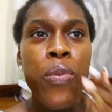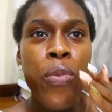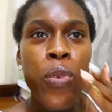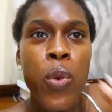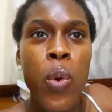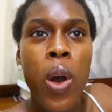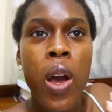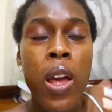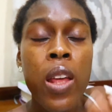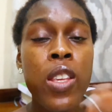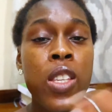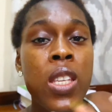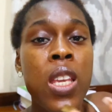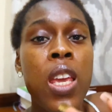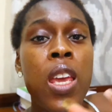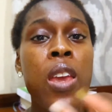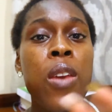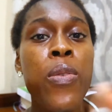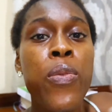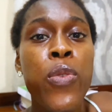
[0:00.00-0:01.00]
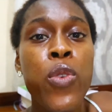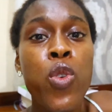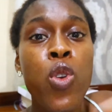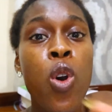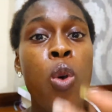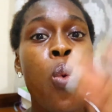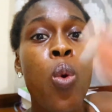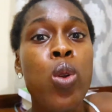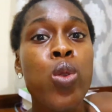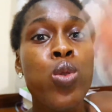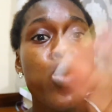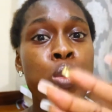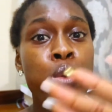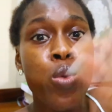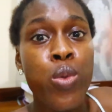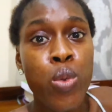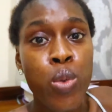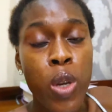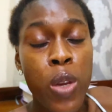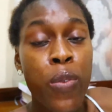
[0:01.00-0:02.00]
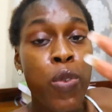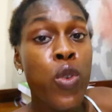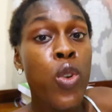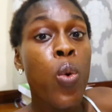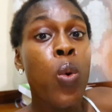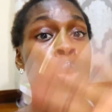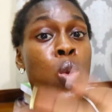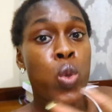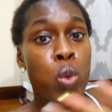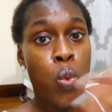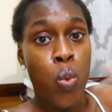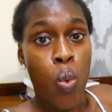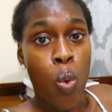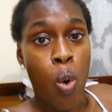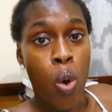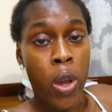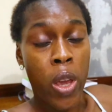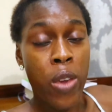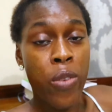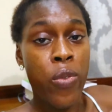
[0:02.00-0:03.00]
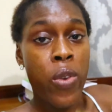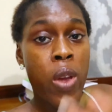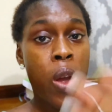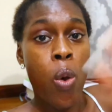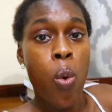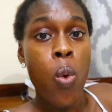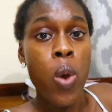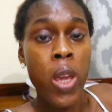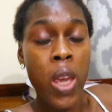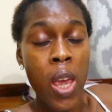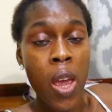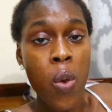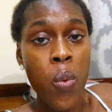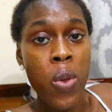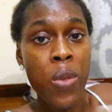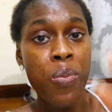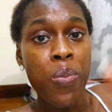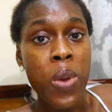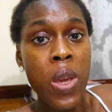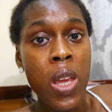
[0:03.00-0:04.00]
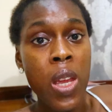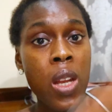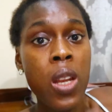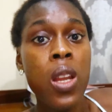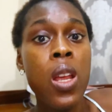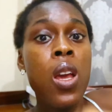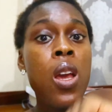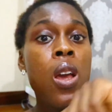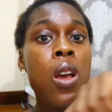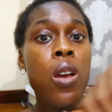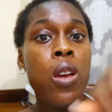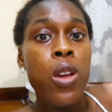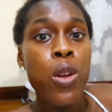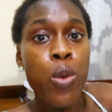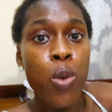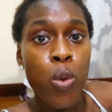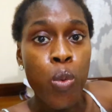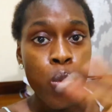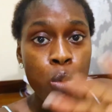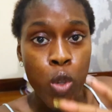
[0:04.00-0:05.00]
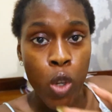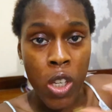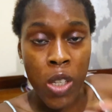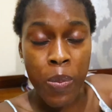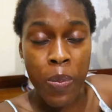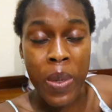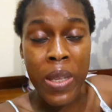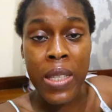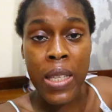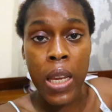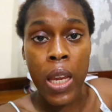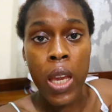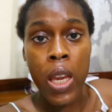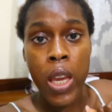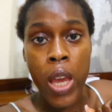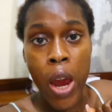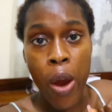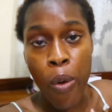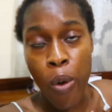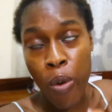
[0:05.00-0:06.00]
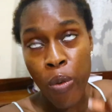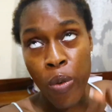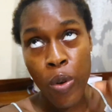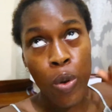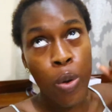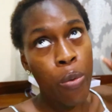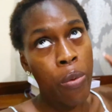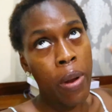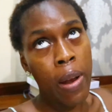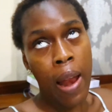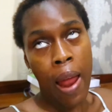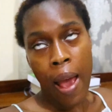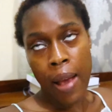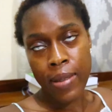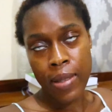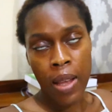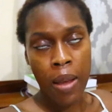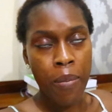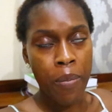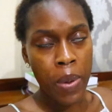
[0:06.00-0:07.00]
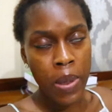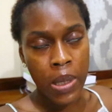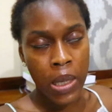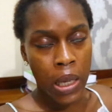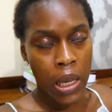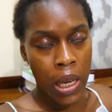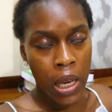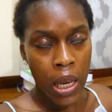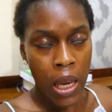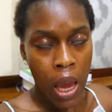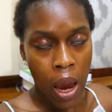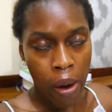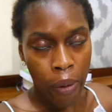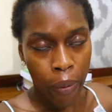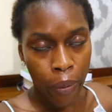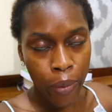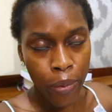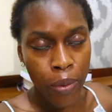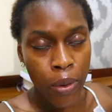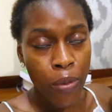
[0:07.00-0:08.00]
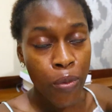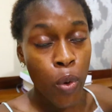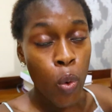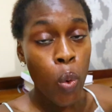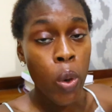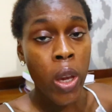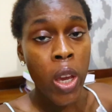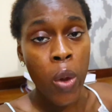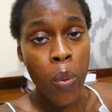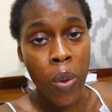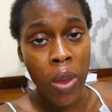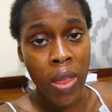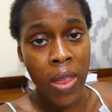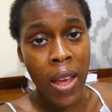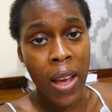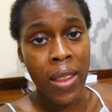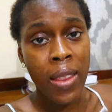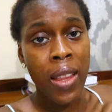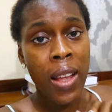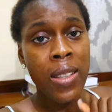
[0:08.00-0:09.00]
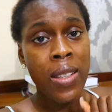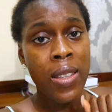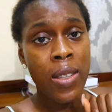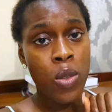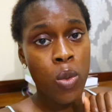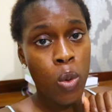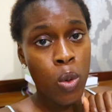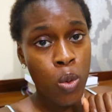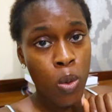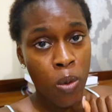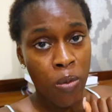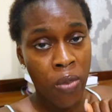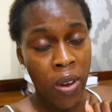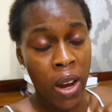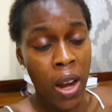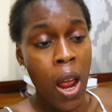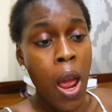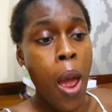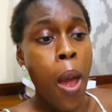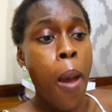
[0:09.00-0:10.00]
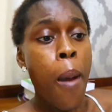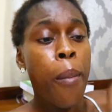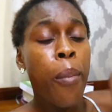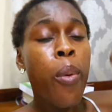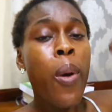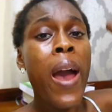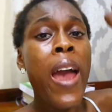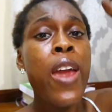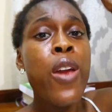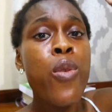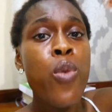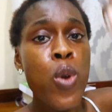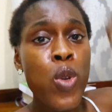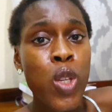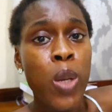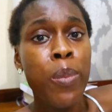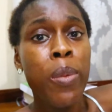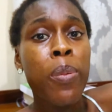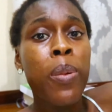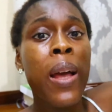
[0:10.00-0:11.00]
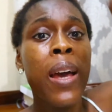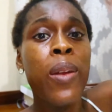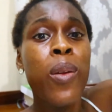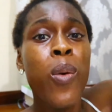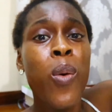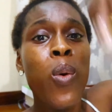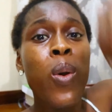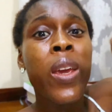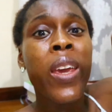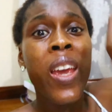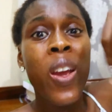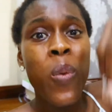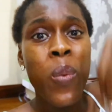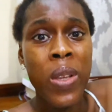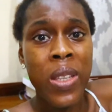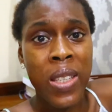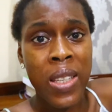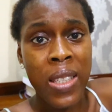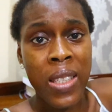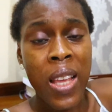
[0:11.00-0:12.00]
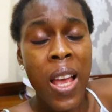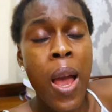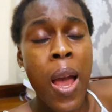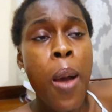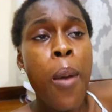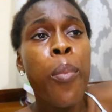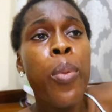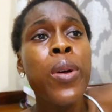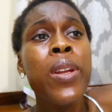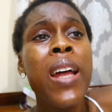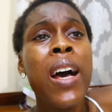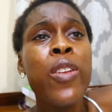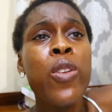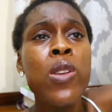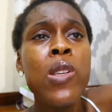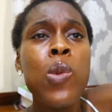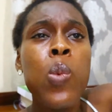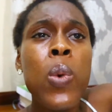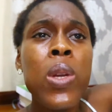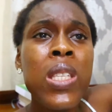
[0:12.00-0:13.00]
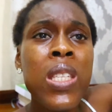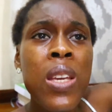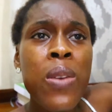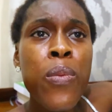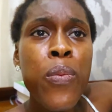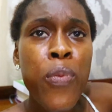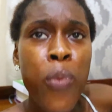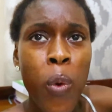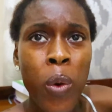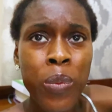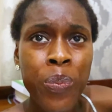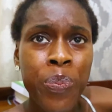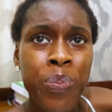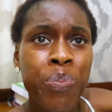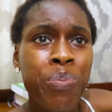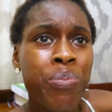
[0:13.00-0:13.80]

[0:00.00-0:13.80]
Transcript: you don't want to work, if you're okay with being, you know, just being taken care of, you know, relaxed and being taken care of, if you're okay with that, that is also fine. But I know some people are not okay with it, but they're just waiting for,